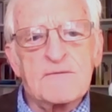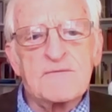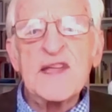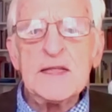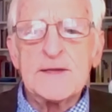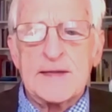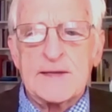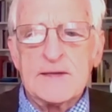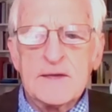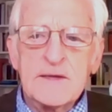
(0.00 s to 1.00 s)

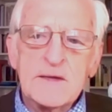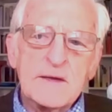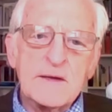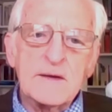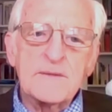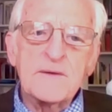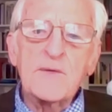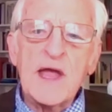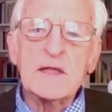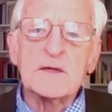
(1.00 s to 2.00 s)
feeling the
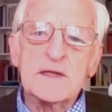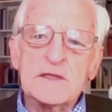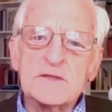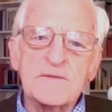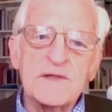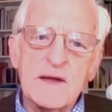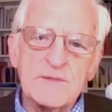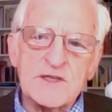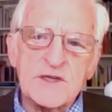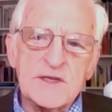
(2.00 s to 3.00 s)
realities of
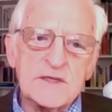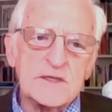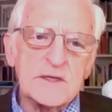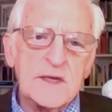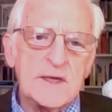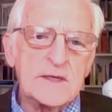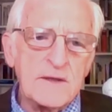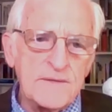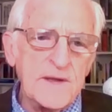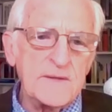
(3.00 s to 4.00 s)
climate change.
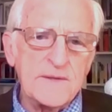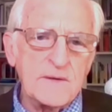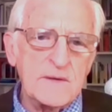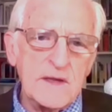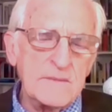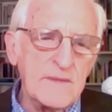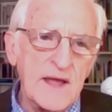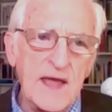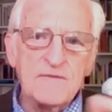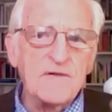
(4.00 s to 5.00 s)
And to think that
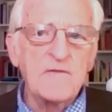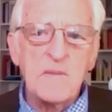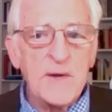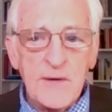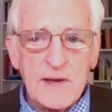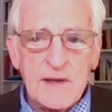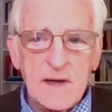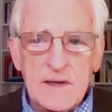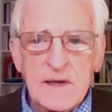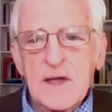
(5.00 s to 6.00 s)
half of
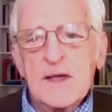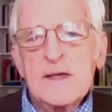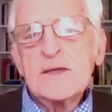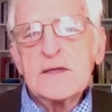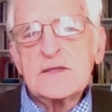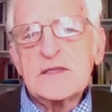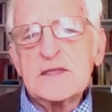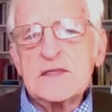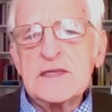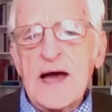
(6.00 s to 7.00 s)
America is
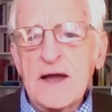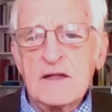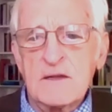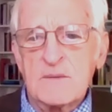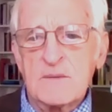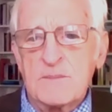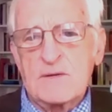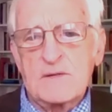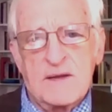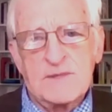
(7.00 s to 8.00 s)
in denial
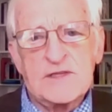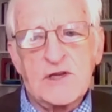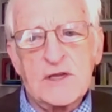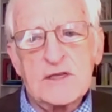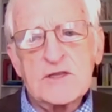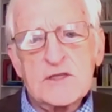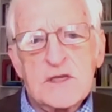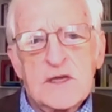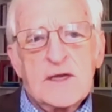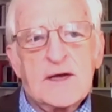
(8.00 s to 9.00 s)
about climate
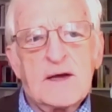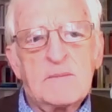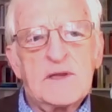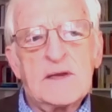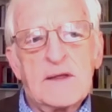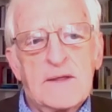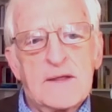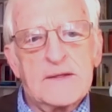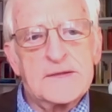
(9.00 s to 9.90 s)
change. I mean,